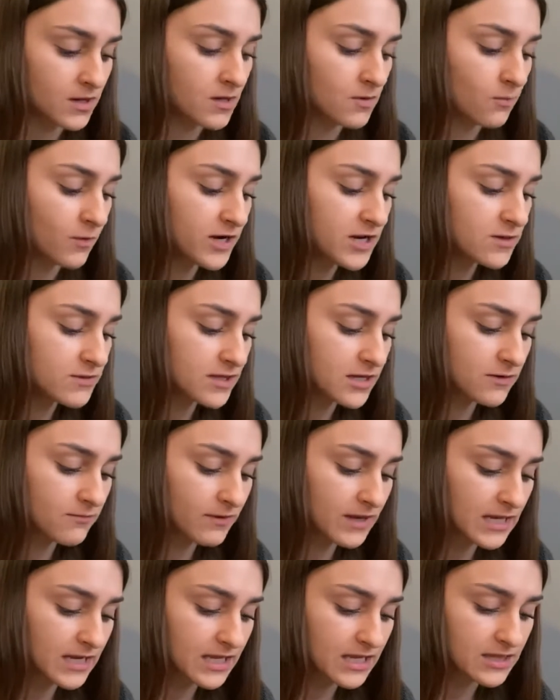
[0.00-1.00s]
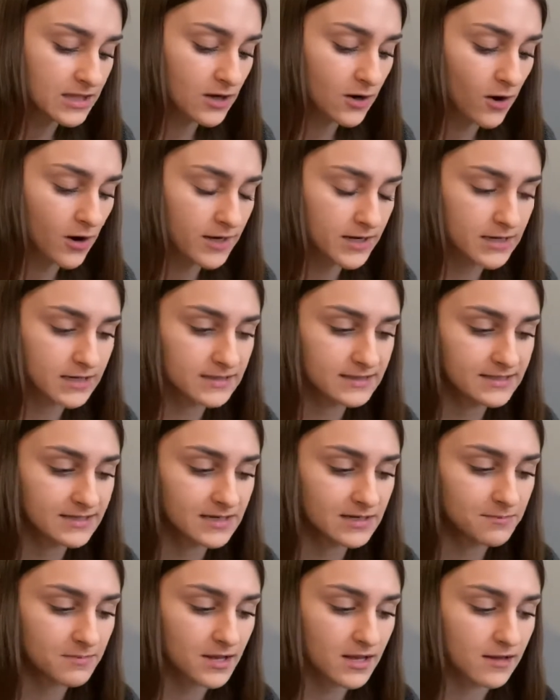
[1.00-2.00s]
What do you think reading in the garden is
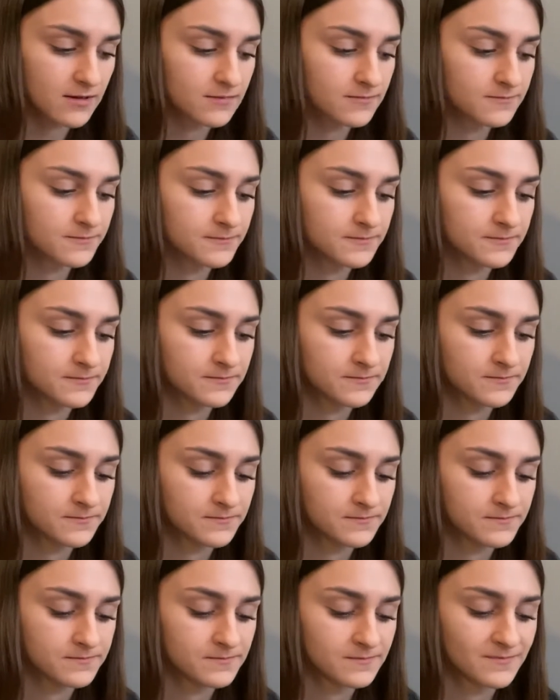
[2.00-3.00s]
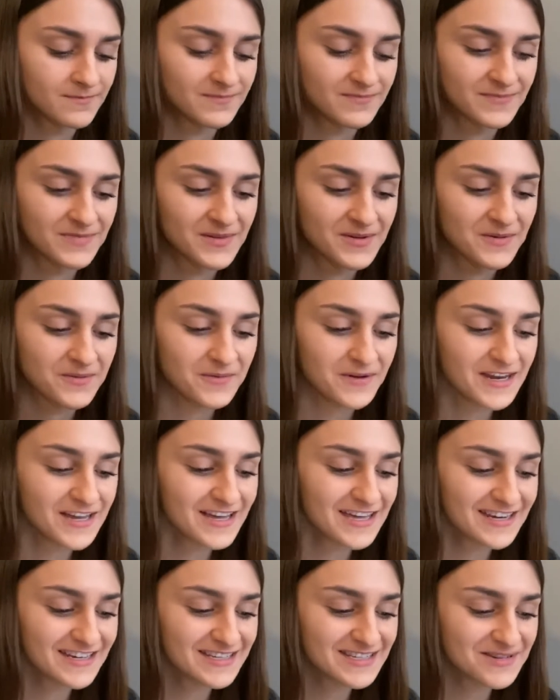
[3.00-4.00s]
going to be? What are you
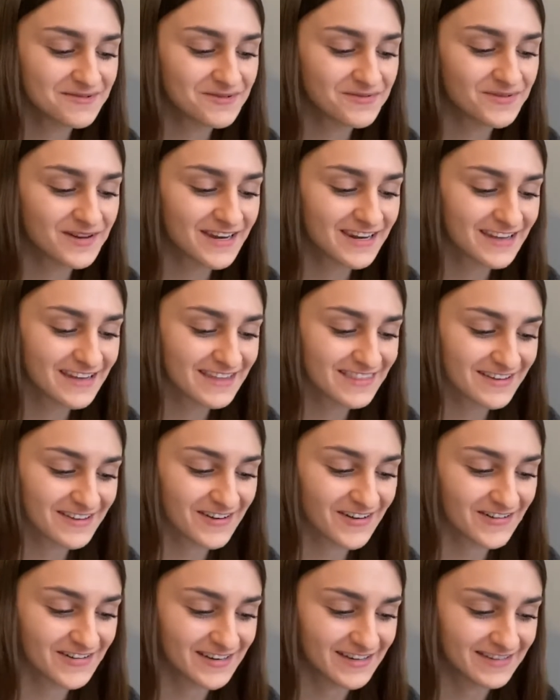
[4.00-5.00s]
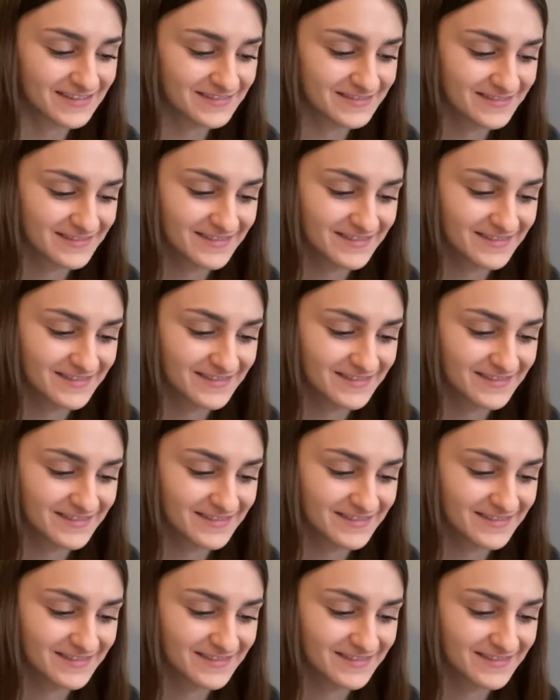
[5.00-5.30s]
going to do with reading in the garden?